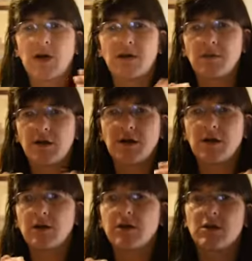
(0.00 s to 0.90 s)
and the
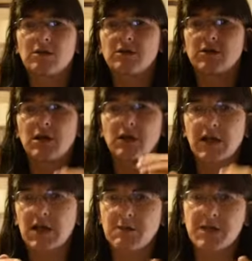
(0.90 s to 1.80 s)
video don't
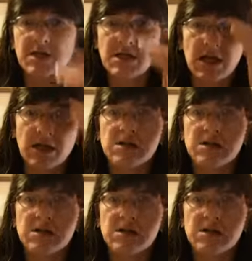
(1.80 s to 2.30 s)
keep in sync,